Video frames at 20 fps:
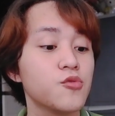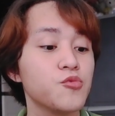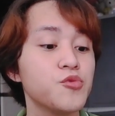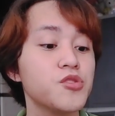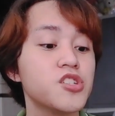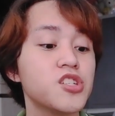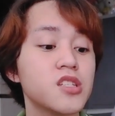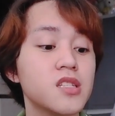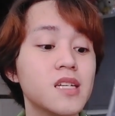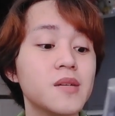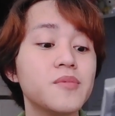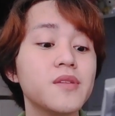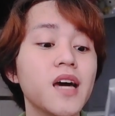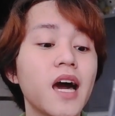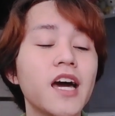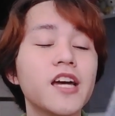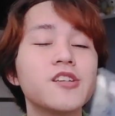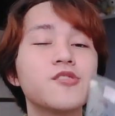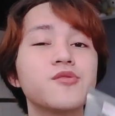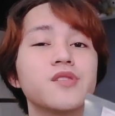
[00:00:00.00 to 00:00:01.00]
which deeply
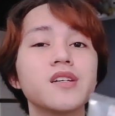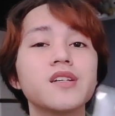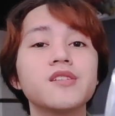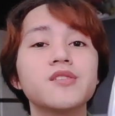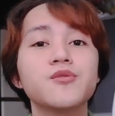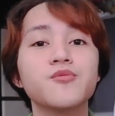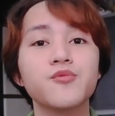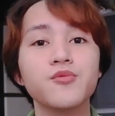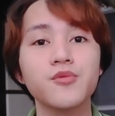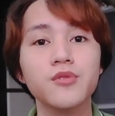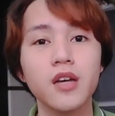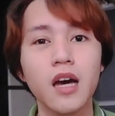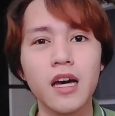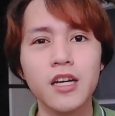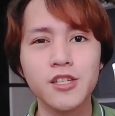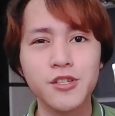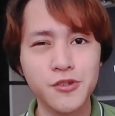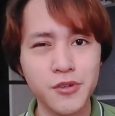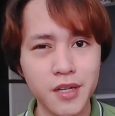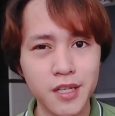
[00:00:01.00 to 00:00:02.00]

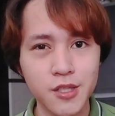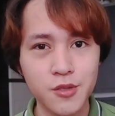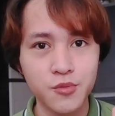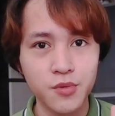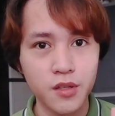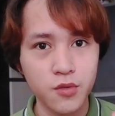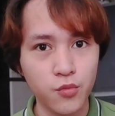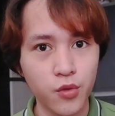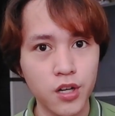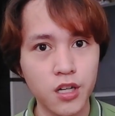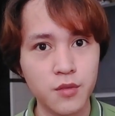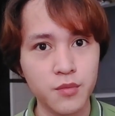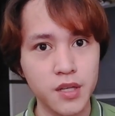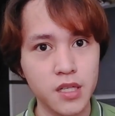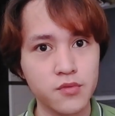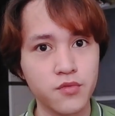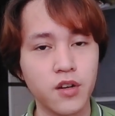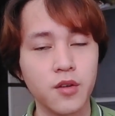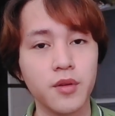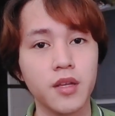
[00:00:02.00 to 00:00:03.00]
hydrates with
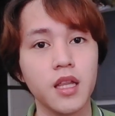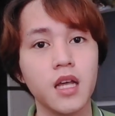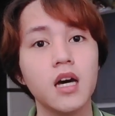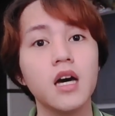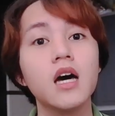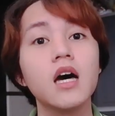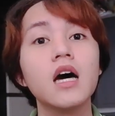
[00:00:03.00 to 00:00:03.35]
water-based formula.